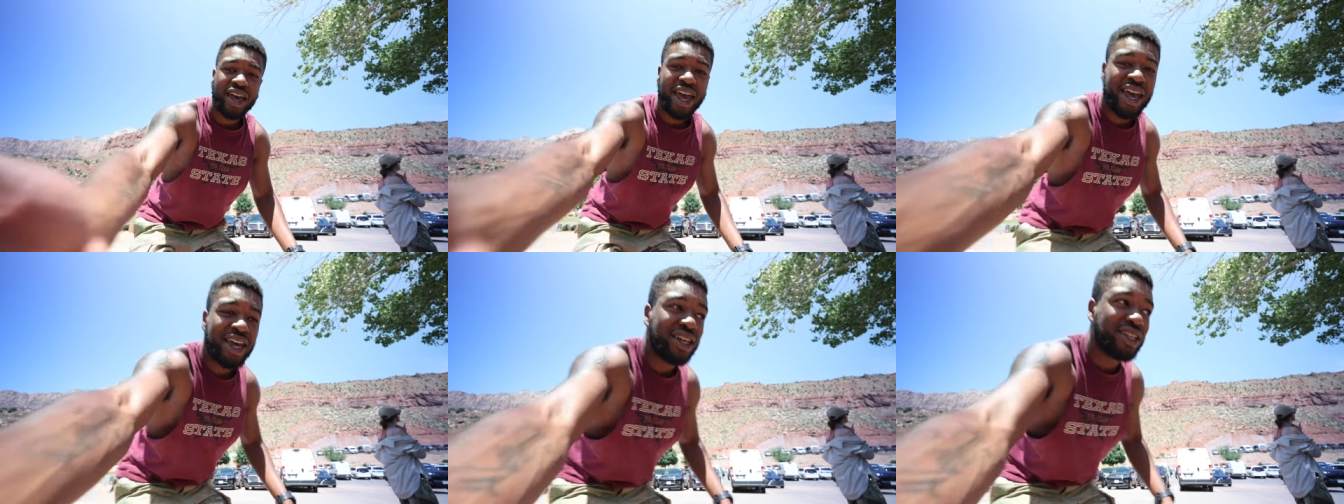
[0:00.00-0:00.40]

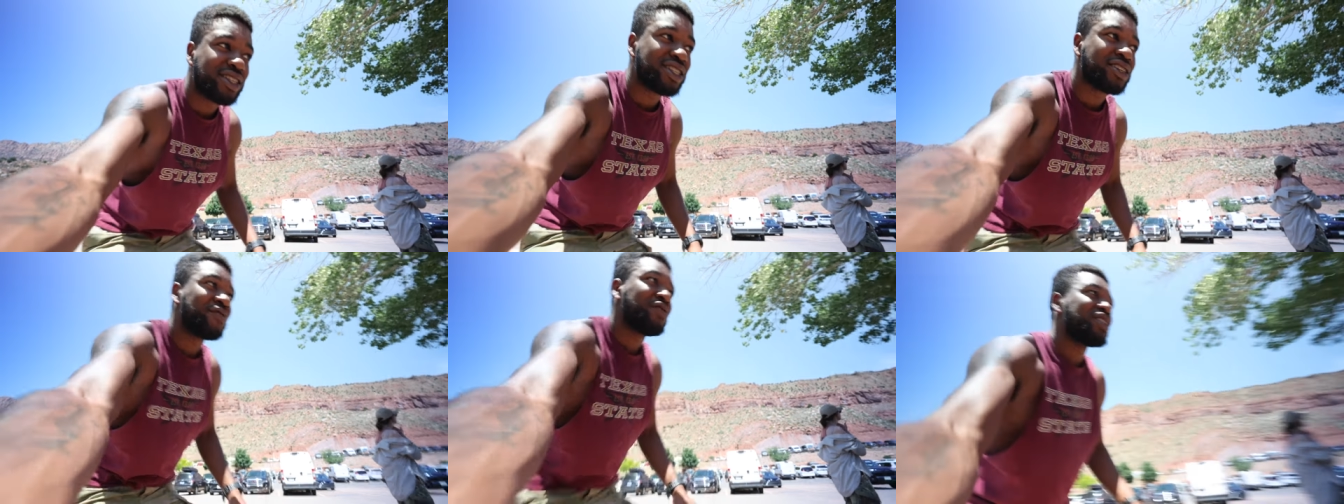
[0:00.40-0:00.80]
And
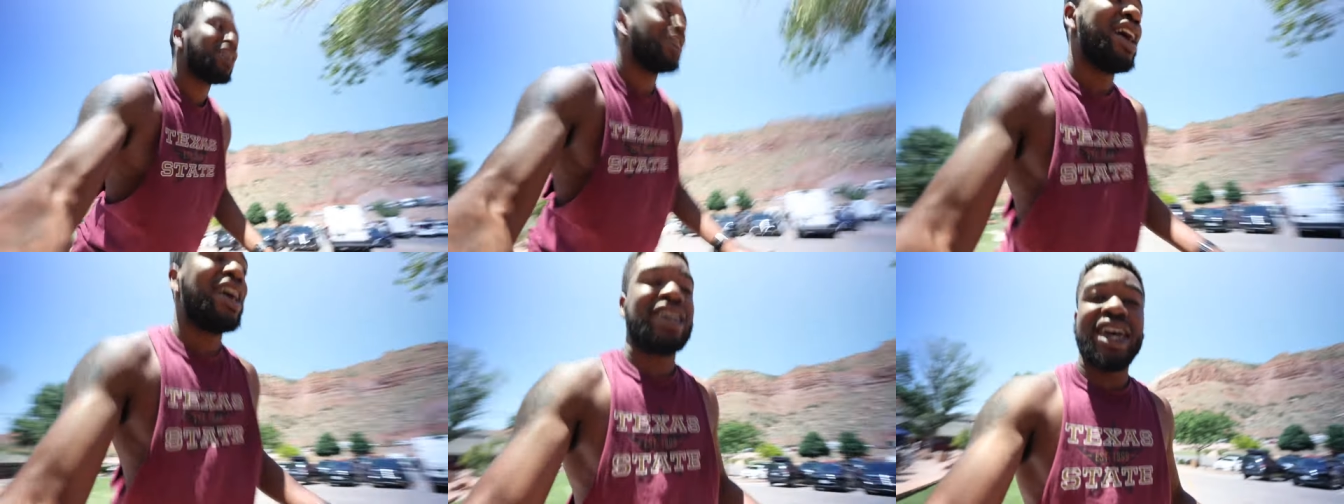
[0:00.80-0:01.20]

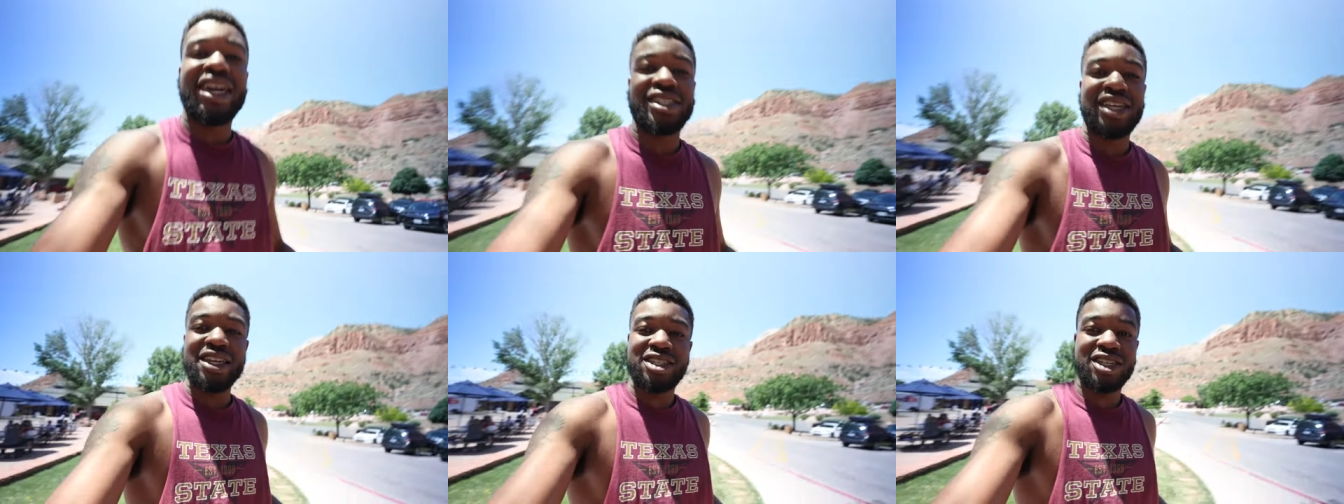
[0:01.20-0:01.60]
I can't
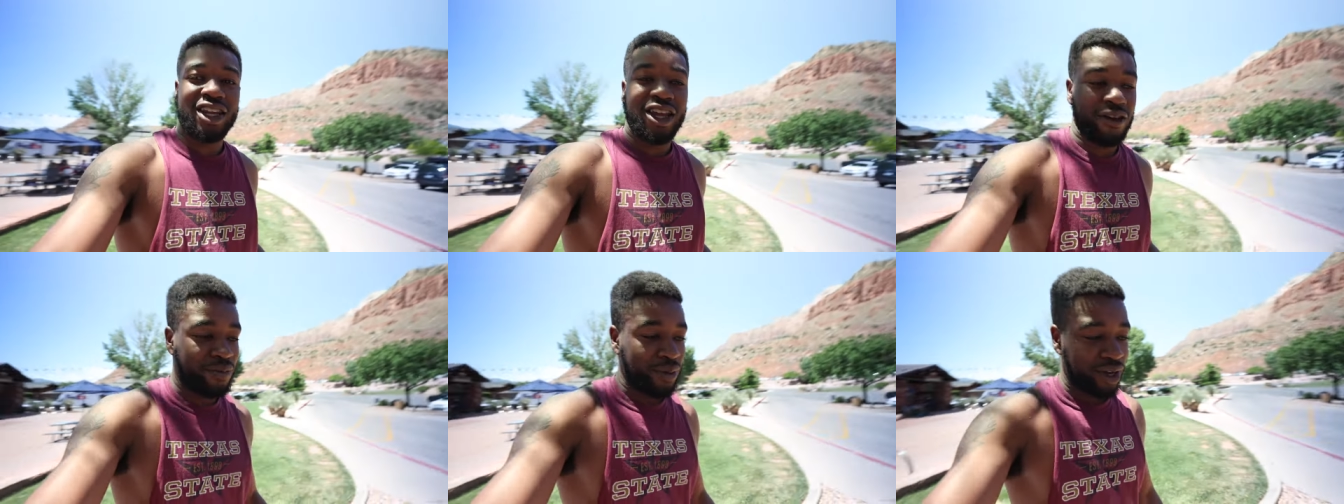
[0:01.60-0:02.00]
say this
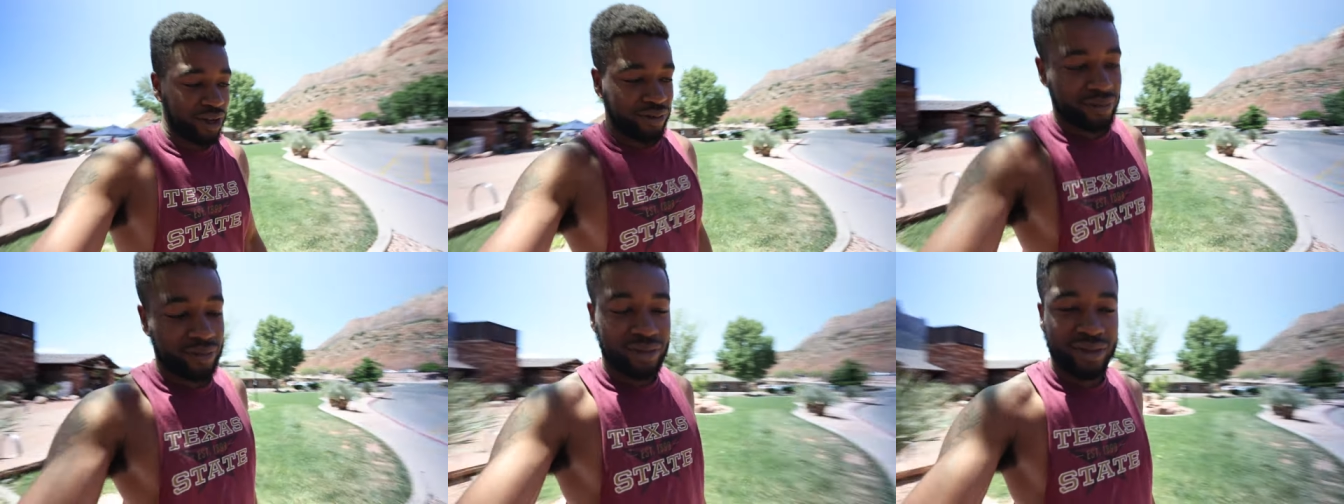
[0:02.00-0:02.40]
enough, but
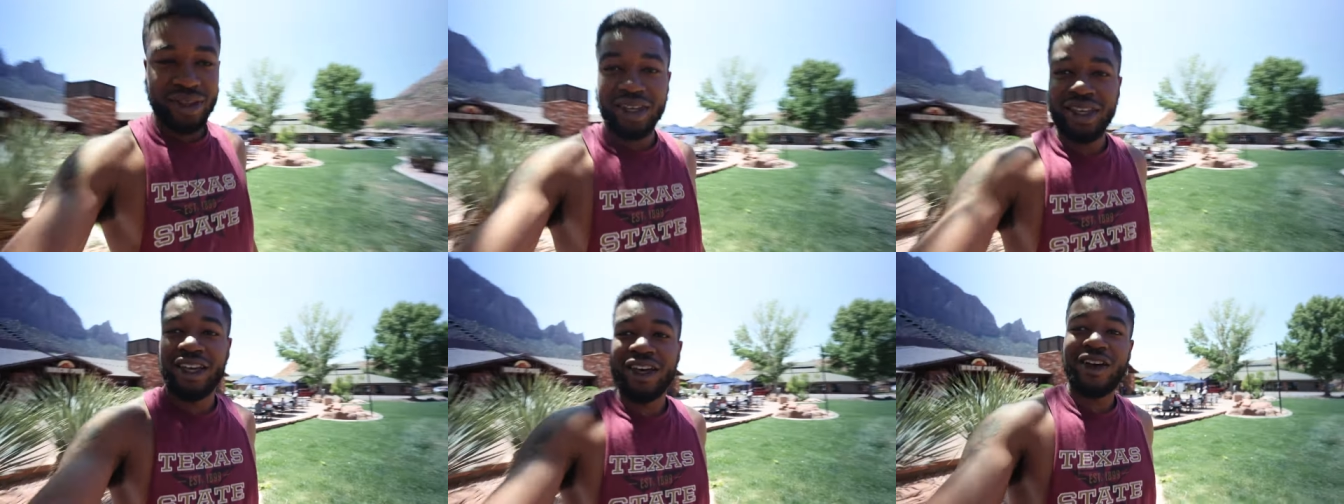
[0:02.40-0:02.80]

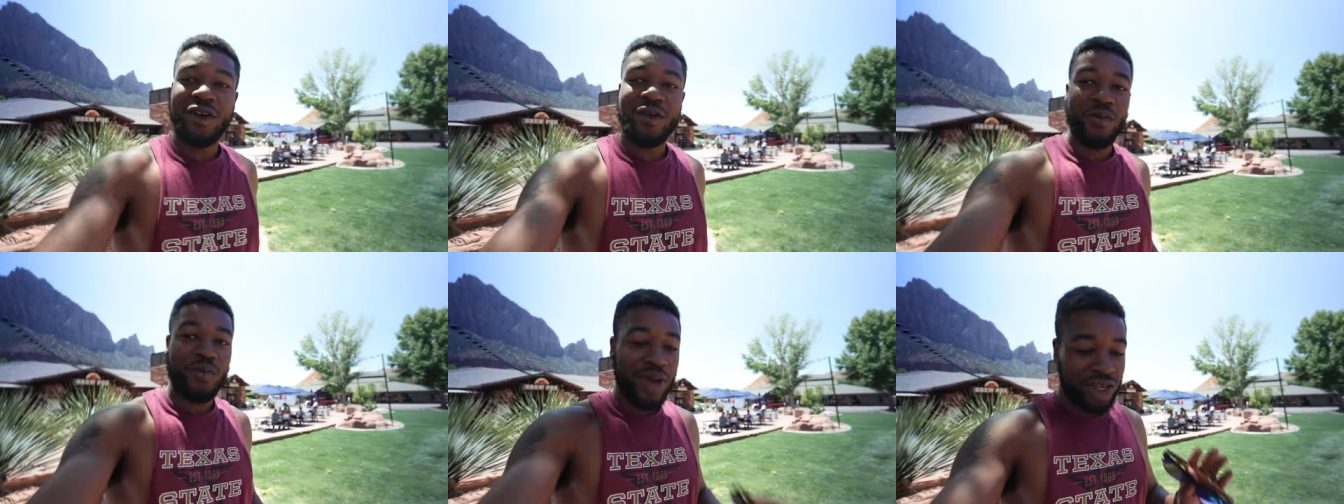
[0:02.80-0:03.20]

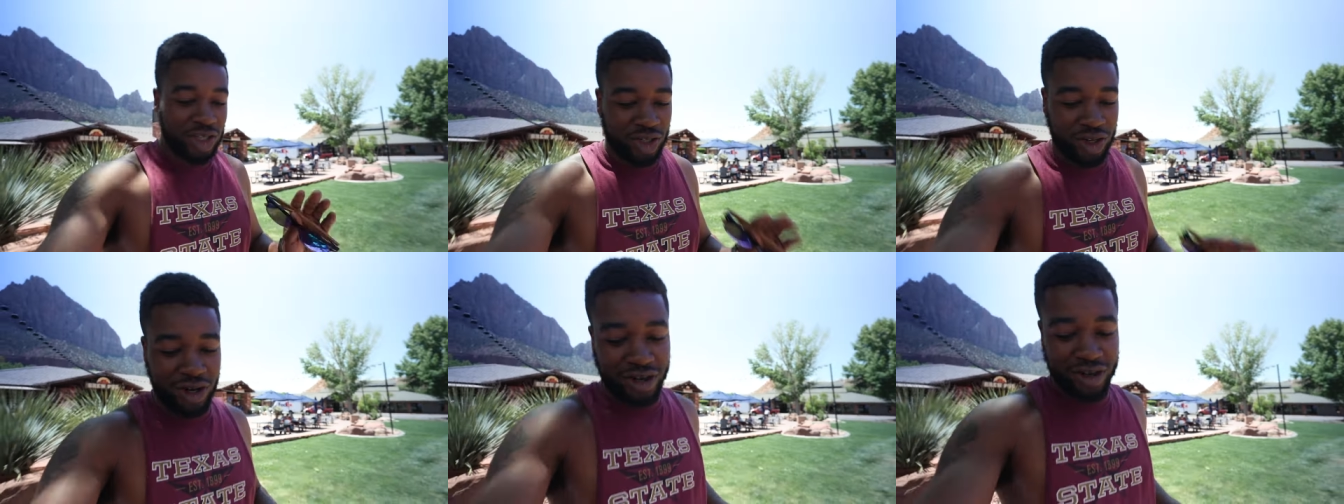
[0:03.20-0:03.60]
make
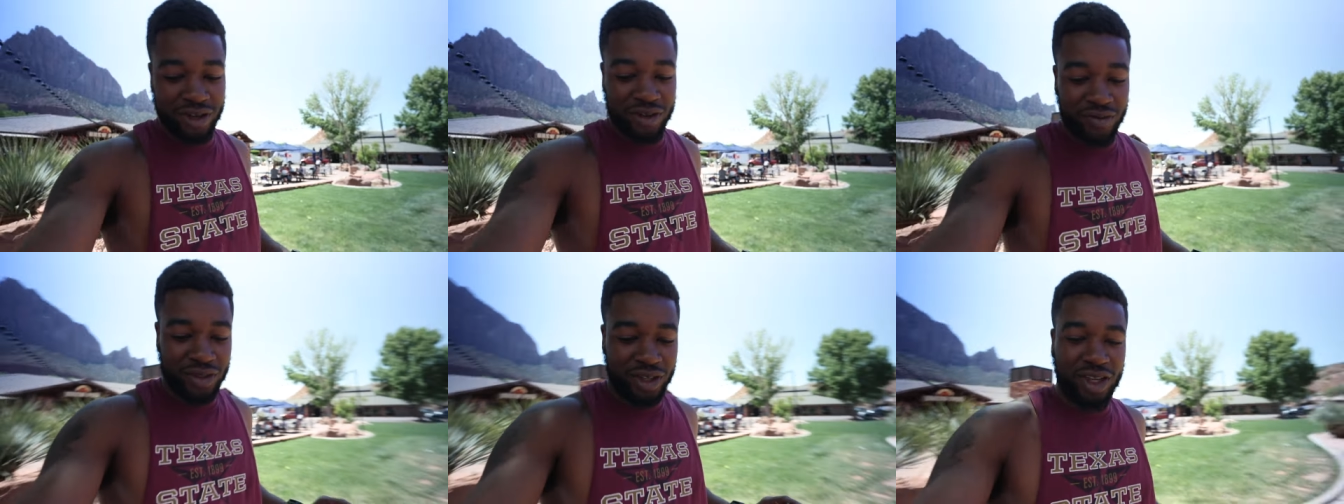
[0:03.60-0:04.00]
sure
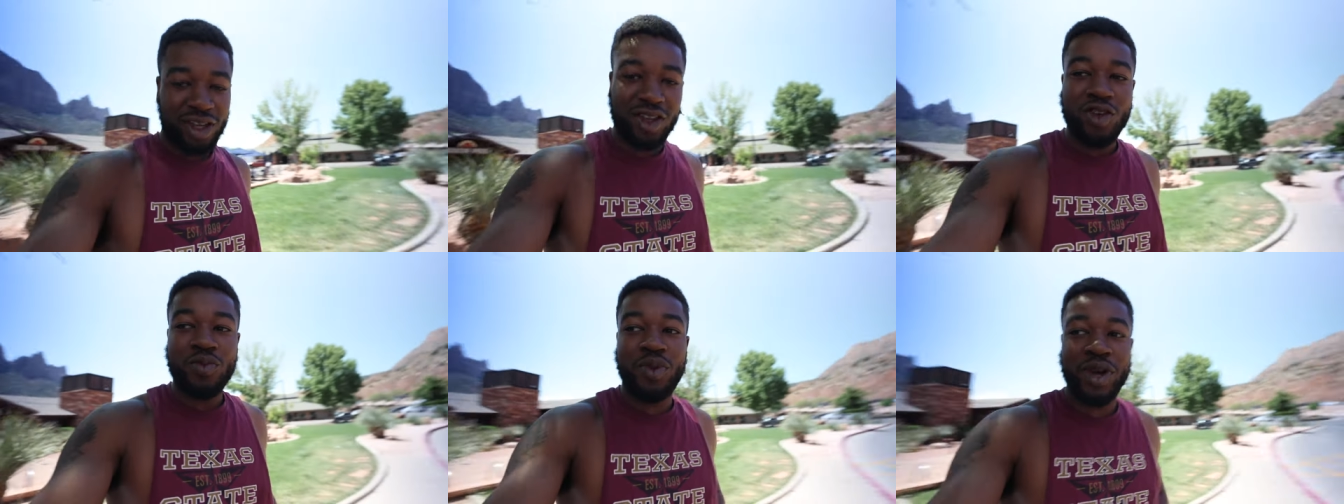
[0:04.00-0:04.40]

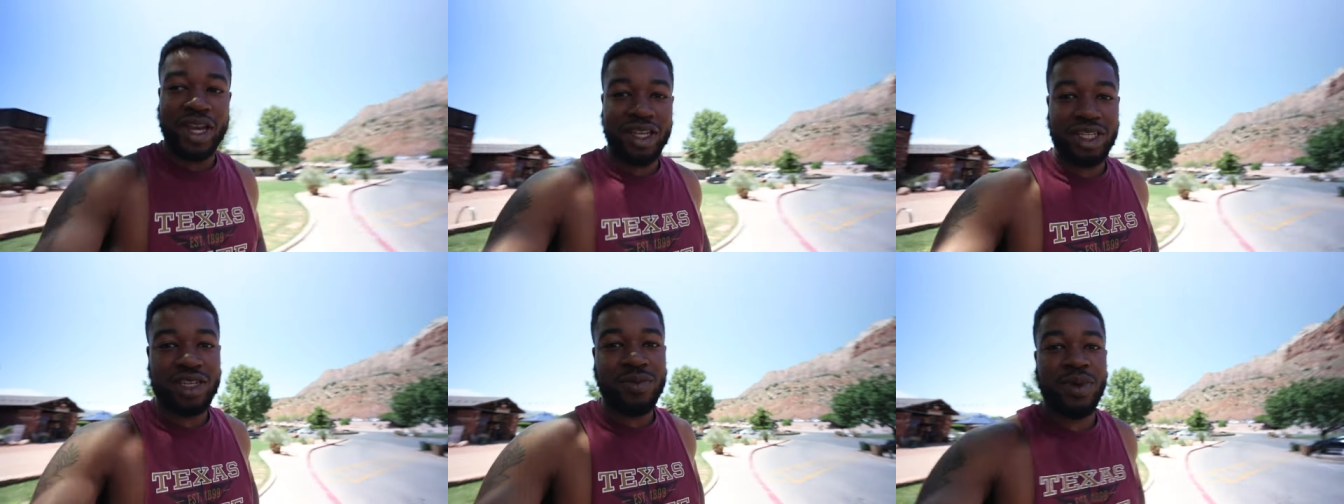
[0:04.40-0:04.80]
you
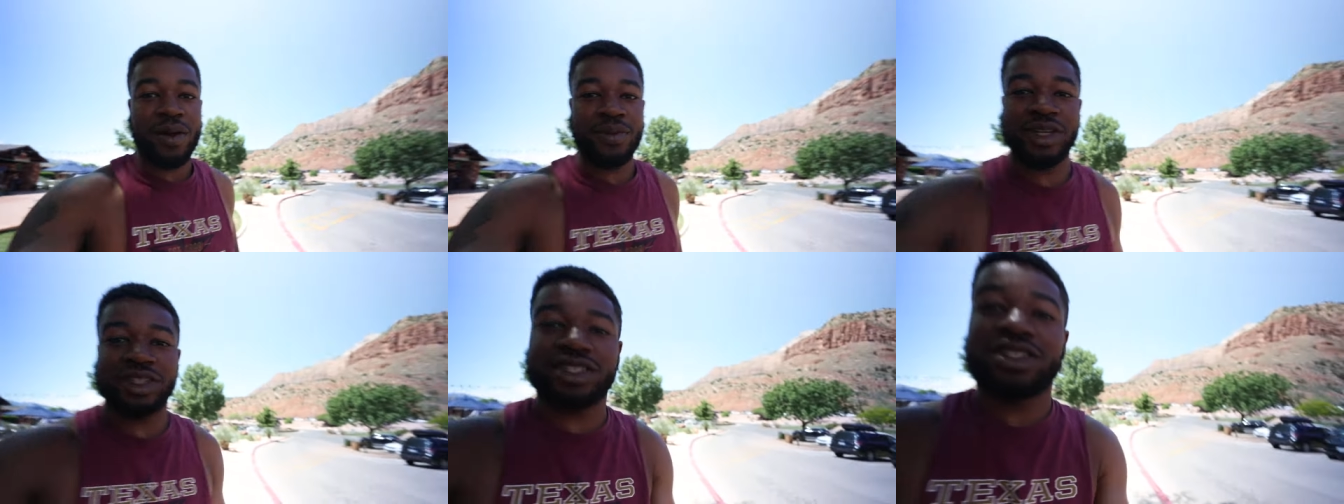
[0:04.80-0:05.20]
bring some
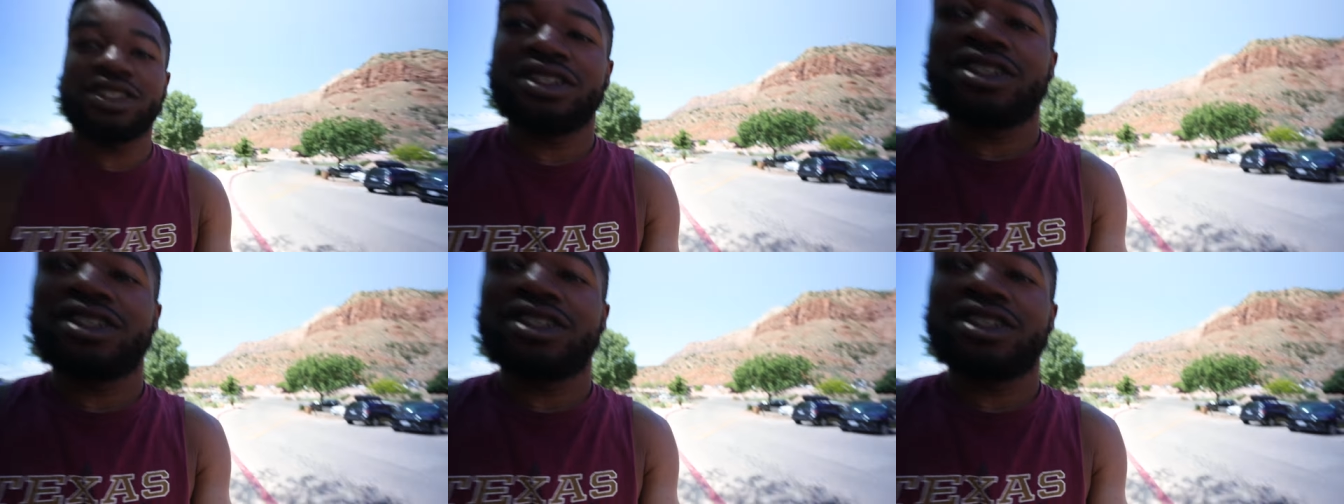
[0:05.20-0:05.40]
bubbas.